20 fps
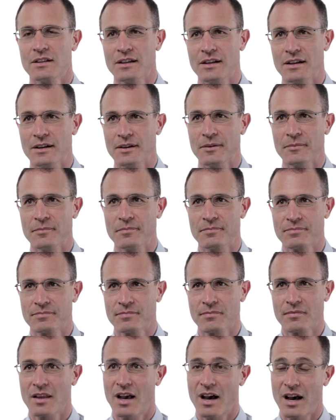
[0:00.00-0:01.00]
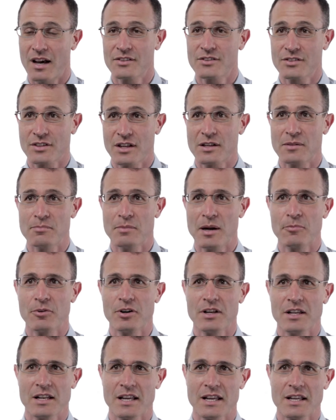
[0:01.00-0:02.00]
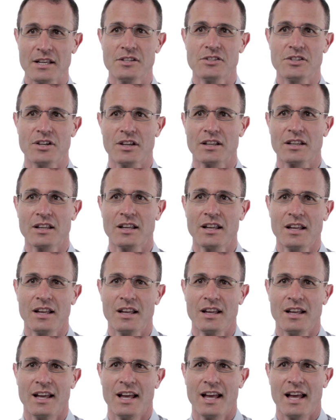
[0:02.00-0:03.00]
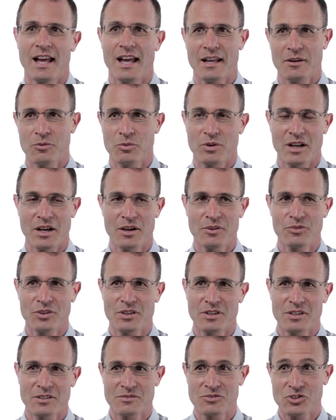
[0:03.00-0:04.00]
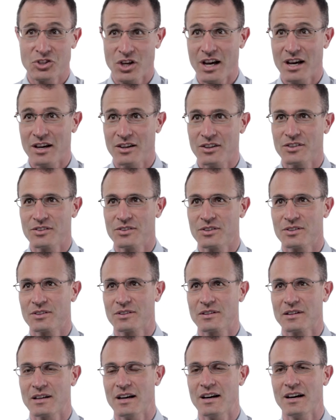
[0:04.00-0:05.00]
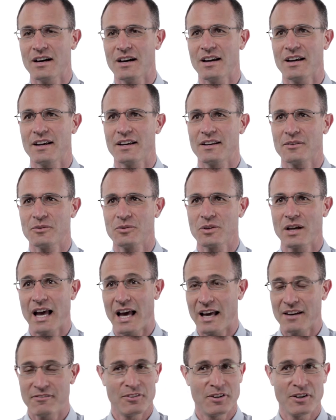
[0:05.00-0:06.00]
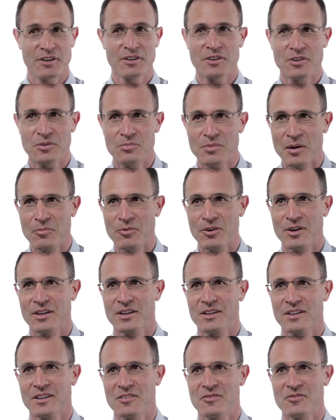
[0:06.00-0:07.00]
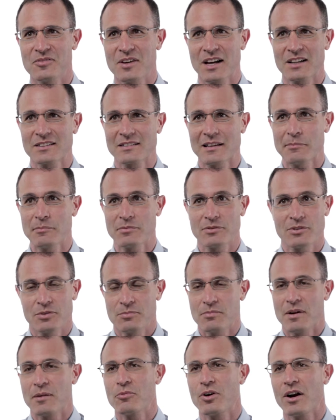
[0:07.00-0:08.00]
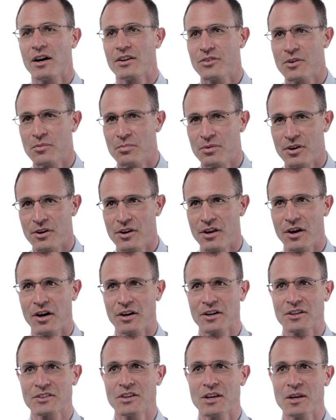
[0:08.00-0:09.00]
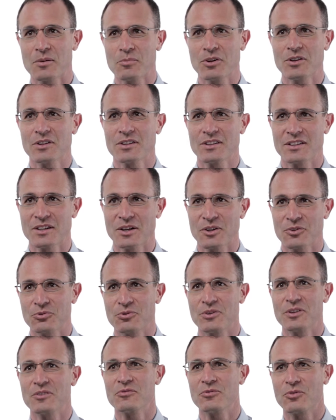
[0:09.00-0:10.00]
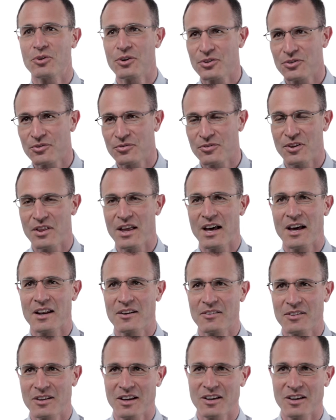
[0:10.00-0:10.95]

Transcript: Um, I study memory and aging, and when I was a child, I had very good memory. In fact, I could memorize the periodic table, and I was reinforced for that.